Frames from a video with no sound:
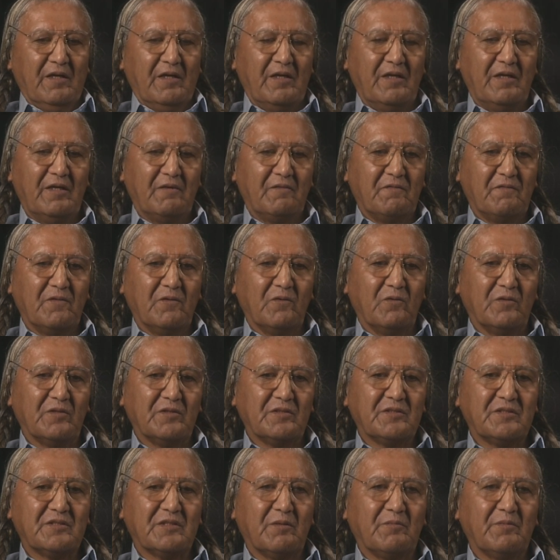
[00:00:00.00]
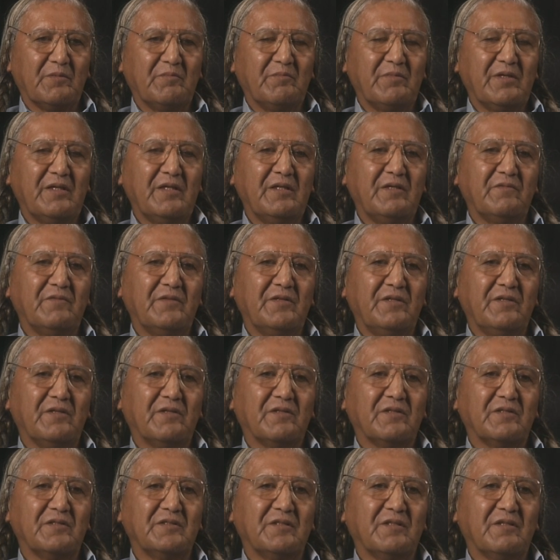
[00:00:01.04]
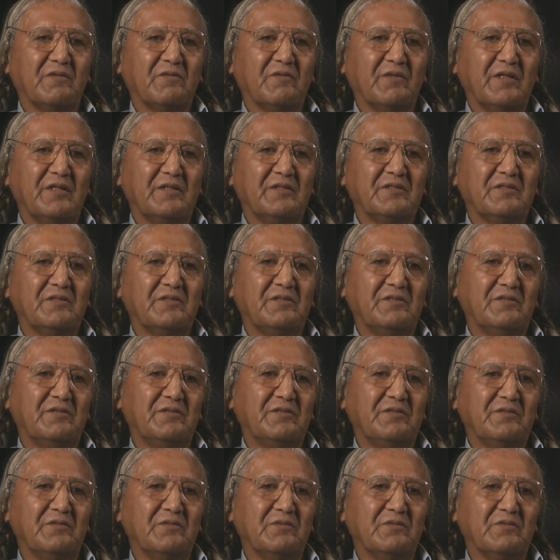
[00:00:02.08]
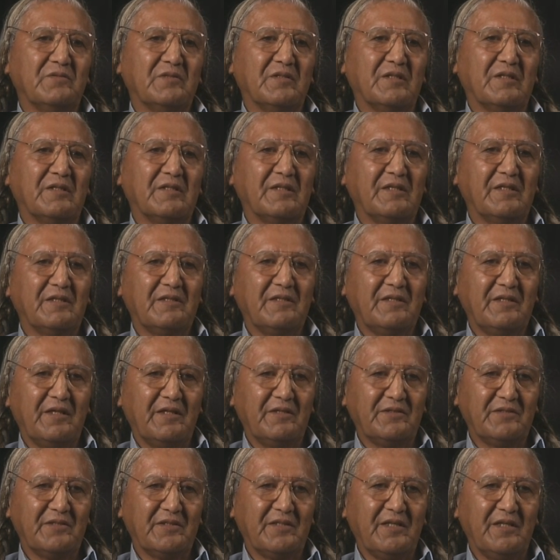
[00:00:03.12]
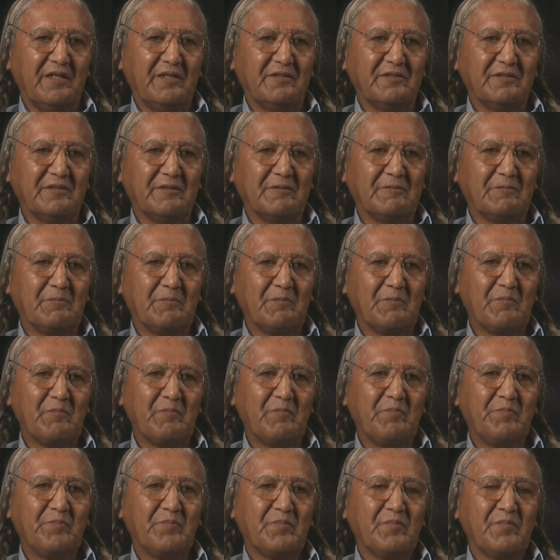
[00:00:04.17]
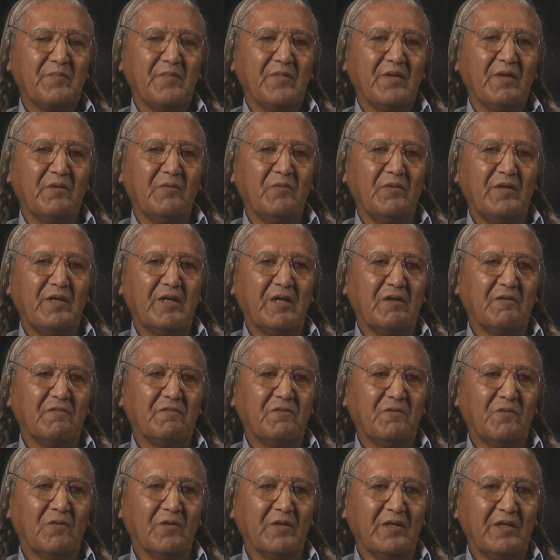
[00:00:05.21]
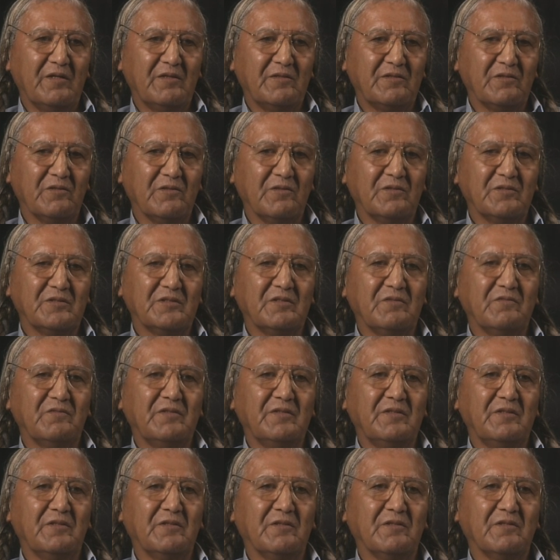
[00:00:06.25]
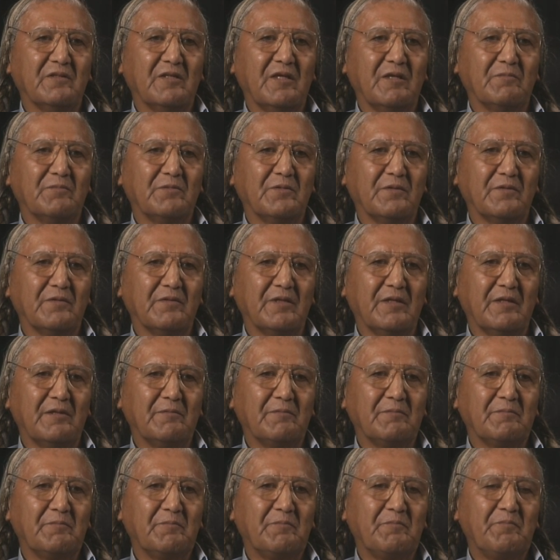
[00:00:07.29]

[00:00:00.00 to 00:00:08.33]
influenced some of many of the younger generation to uh, get the education. We have four interns every year in our program,